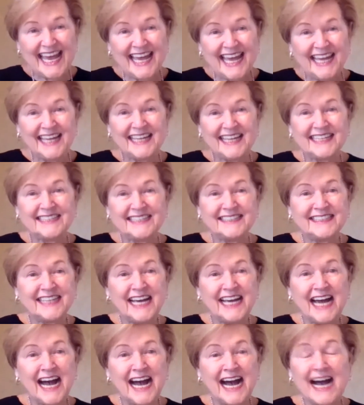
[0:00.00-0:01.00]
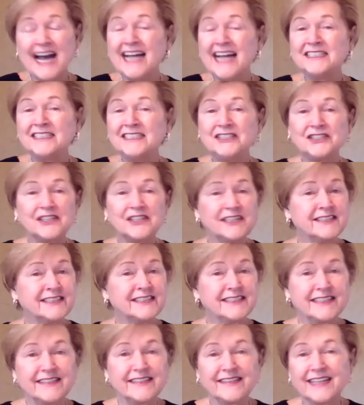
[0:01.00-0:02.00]
And I
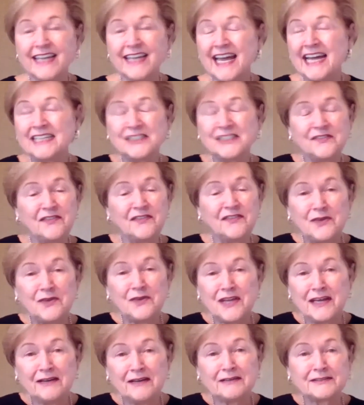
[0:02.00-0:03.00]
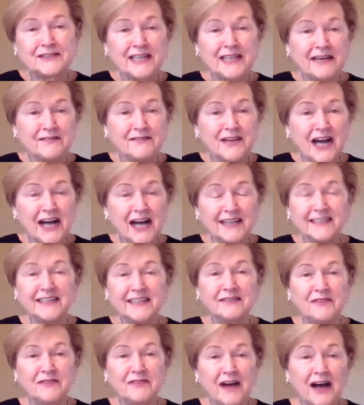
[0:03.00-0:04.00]
just in the last few years have gotten
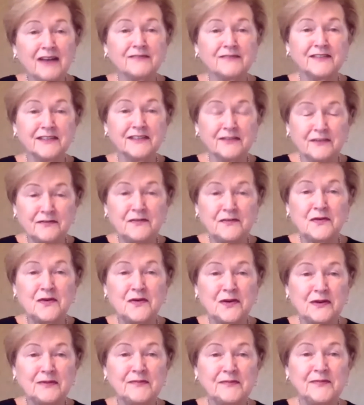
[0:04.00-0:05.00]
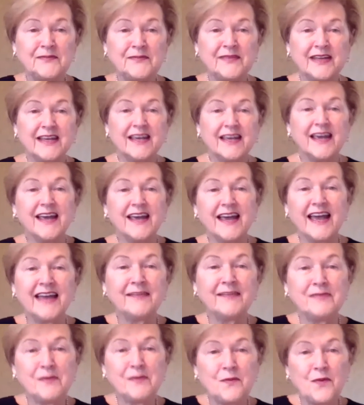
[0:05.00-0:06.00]
involved in the forum.
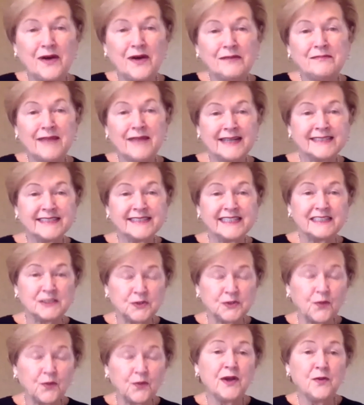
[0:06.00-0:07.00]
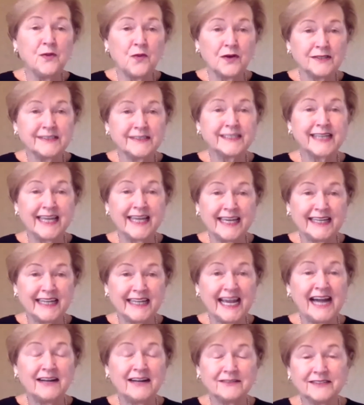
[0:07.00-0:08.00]
And the one message we want to get
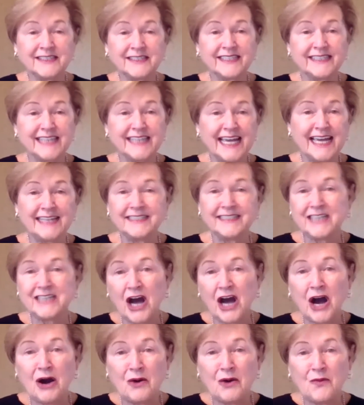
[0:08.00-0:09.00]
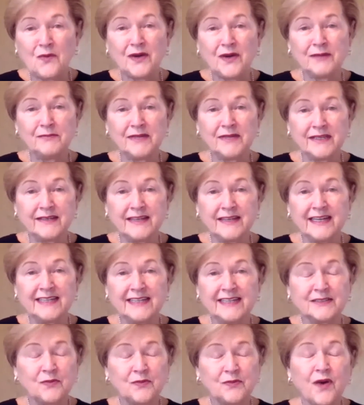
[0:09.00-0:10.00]
out today to all women
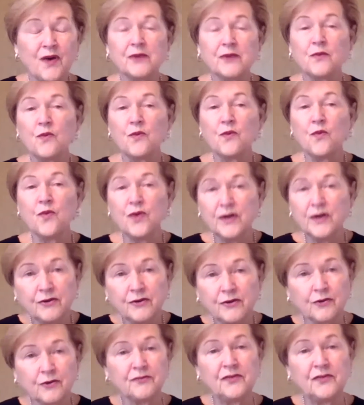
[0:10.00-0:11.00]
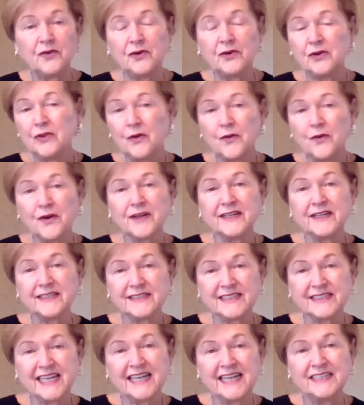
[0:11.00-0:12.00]
is what a wonderful
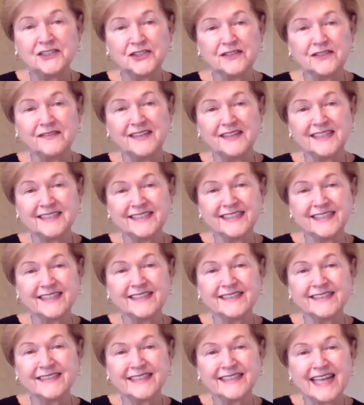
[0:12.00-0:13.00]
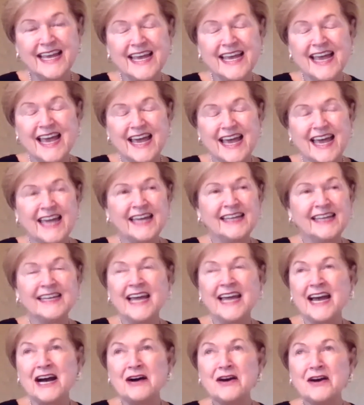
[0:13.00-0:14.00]
organization this is and
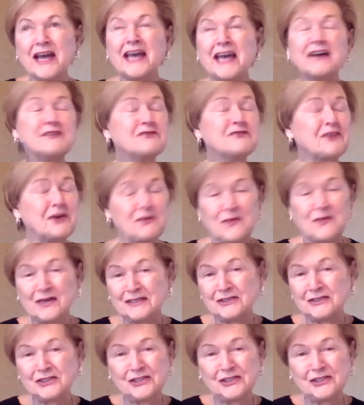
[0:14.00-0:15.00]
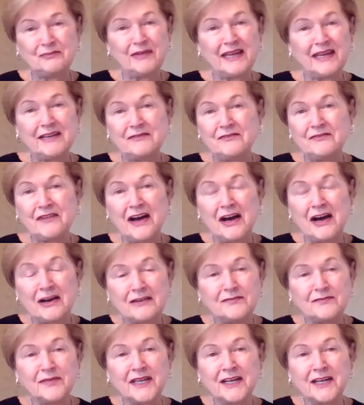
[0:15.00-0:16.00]
how everyone should be
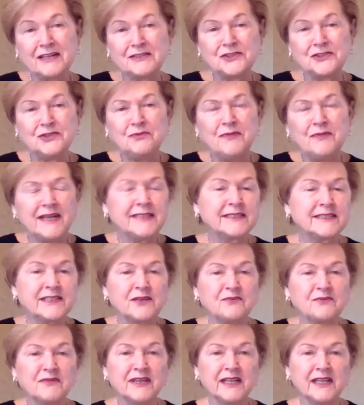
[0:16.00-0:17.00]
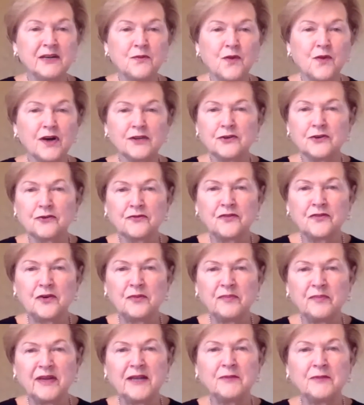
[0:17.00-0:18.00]
involved because you meet so many
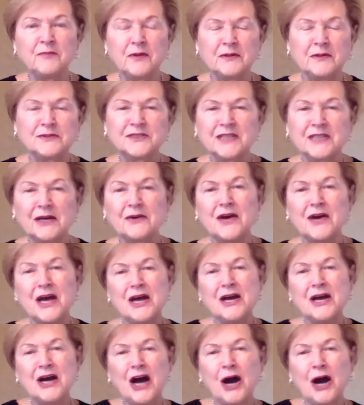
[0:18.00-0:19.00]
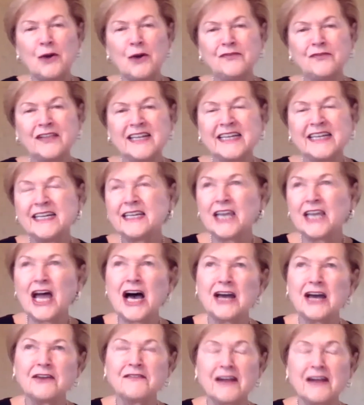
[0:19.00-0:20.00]
wonderful people. So hopefully a
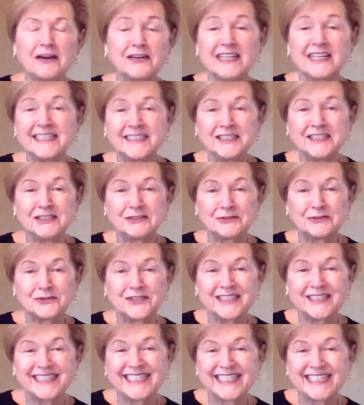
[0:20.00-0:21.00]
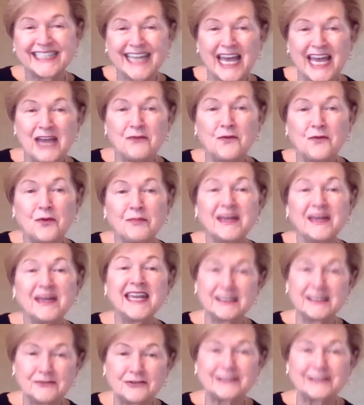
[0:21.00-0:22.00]
lot of our listeners today will
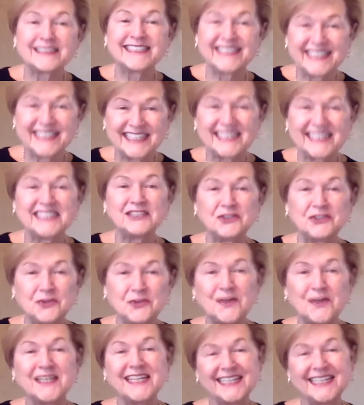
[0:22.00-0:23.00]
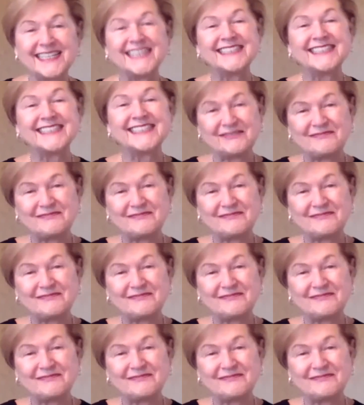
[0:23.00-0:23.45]
be interested in joining us.